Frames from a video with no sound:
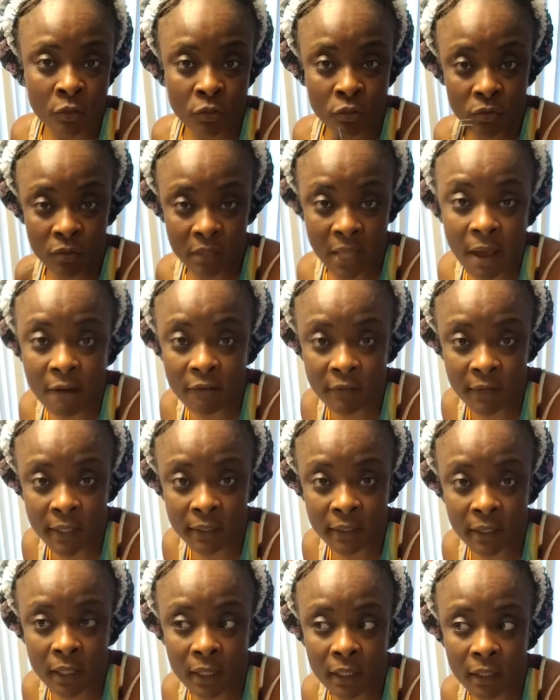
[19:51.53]
to
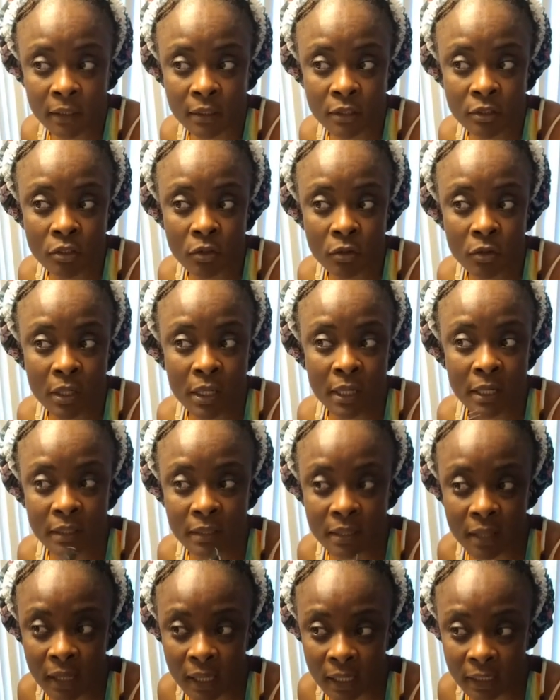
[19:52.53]
seven. So he
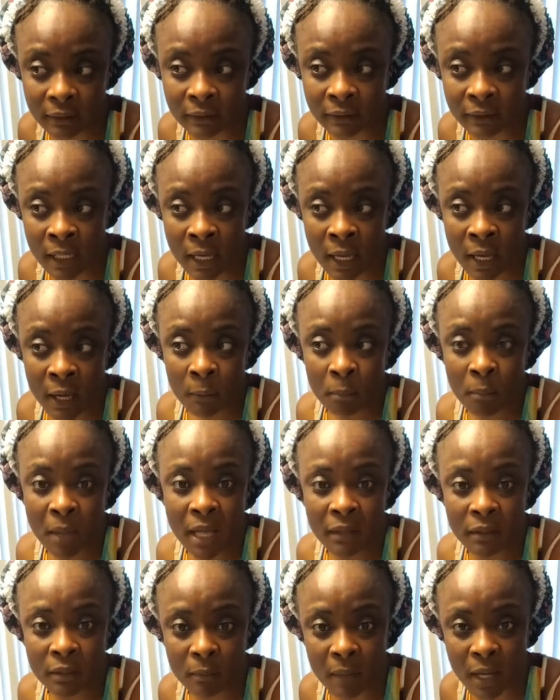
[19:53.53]
does
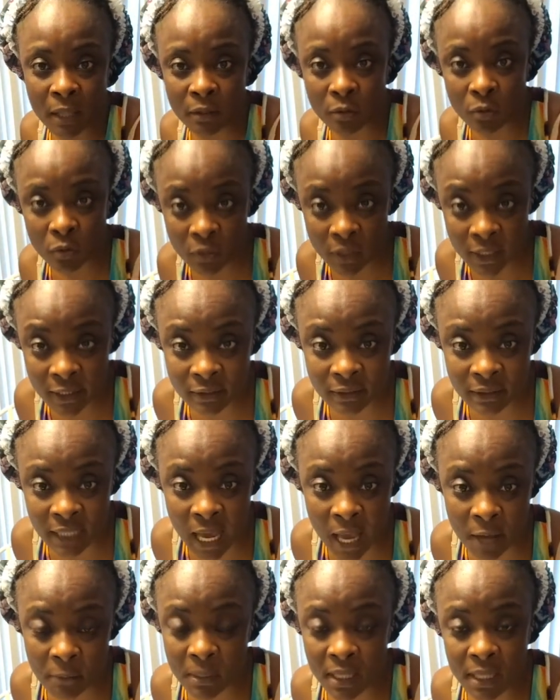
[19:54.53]
mathematical
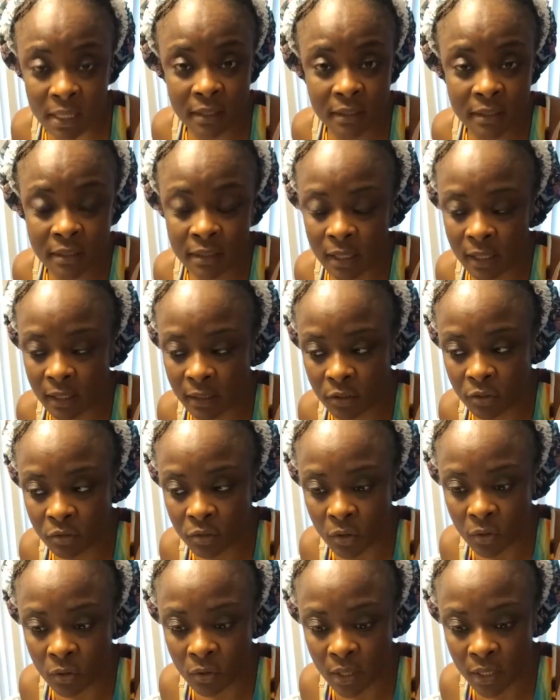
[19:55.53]
assignments and, you
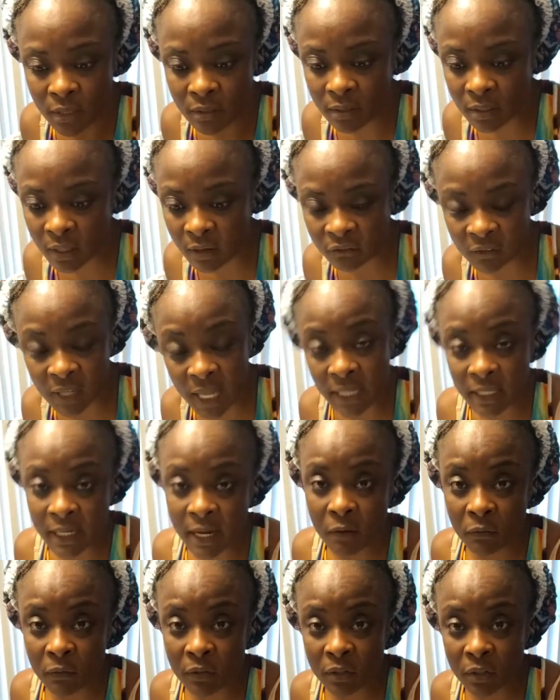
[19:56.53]
know, and stuff like
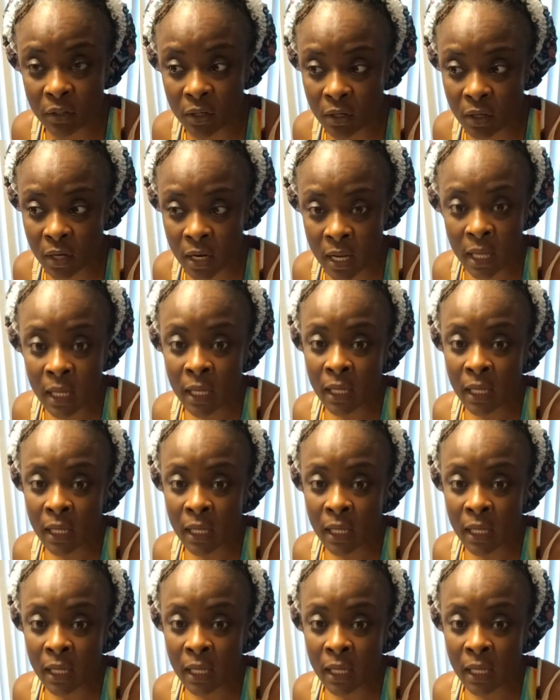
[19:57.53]
that with her.